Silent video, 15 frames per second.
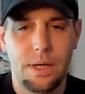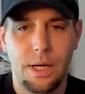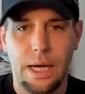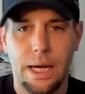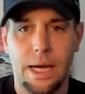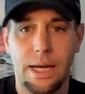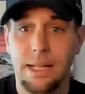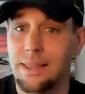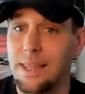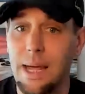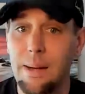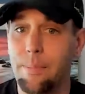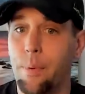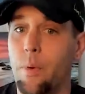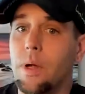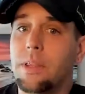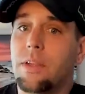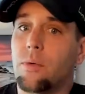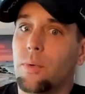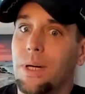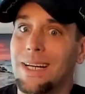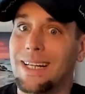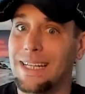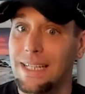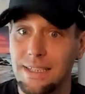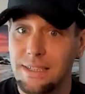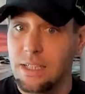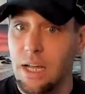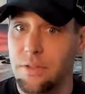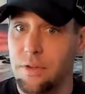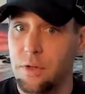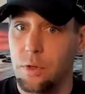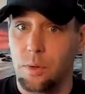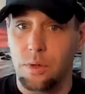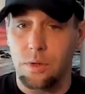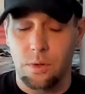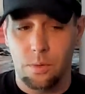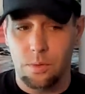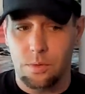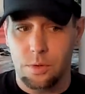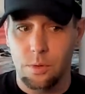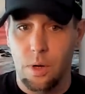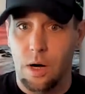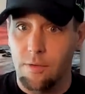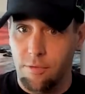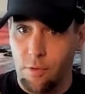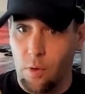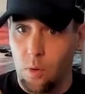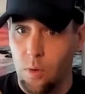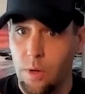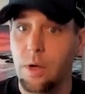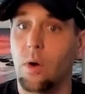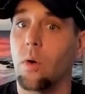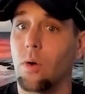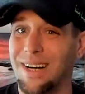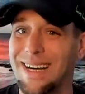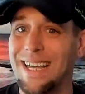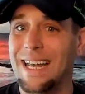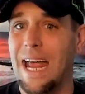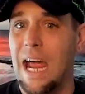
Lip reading: And at that point, there really is nothing you can do to avoid or get